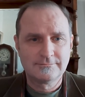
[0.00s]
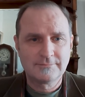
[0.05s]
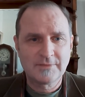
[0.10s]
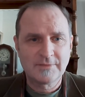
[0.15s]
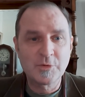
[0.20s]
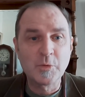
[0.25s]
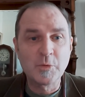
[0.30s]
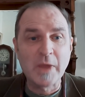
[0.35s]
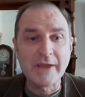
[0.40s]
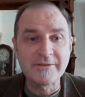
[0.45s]

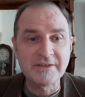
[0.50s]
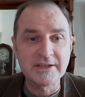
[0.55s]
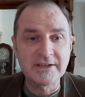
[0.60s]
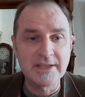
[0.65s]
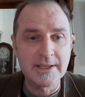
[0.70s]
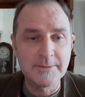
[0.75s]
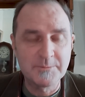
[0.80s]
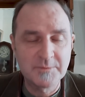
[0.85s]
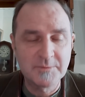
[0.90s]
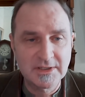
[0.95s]
So we have to
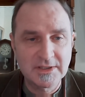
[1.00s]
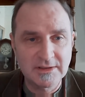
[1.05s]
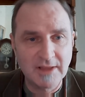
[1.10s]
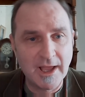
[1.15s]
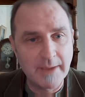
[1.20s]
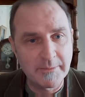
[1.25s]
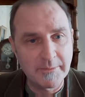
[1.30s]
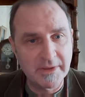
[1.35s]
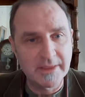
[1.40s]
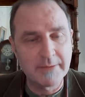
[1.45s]
keep
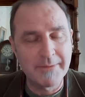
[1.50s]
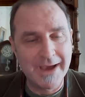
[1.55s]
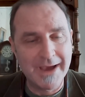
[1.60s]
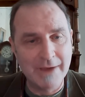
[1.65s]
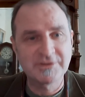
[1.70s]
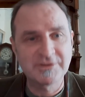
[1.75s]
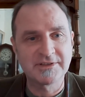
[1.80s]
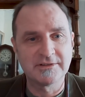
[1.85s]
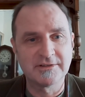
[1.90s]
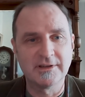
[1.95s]
climbing the
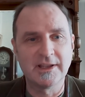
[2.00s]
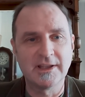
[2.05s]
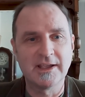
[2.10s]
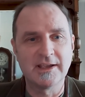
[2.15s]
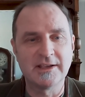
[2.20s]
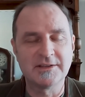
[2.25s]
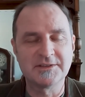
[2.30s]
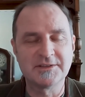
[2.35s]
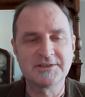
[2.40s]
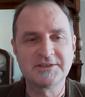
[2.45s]
mountain,
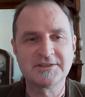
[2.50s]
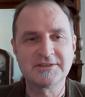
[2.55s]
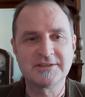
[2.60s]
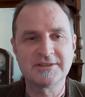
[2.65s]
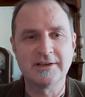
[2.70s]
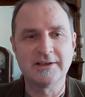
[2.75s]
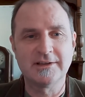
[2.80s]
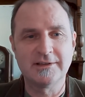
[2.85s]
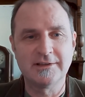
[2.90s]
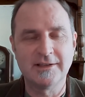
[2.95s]
as
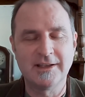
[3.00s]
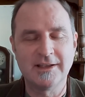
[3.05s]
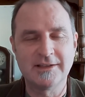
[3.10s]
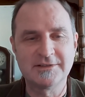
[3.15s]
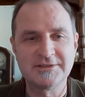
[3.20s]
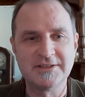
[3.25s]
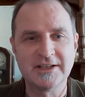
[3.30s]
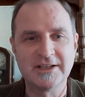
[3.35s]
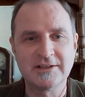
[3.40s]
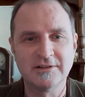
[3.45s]

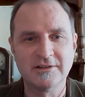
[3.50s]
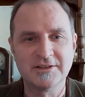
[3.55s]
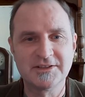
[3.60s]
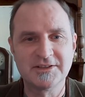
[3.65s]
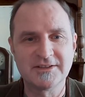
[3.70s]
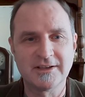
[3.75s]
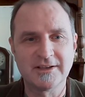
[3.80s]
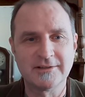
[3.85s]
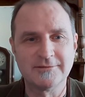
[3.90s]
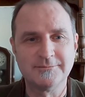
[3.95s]
Nicholas
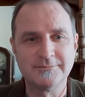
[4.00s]
said.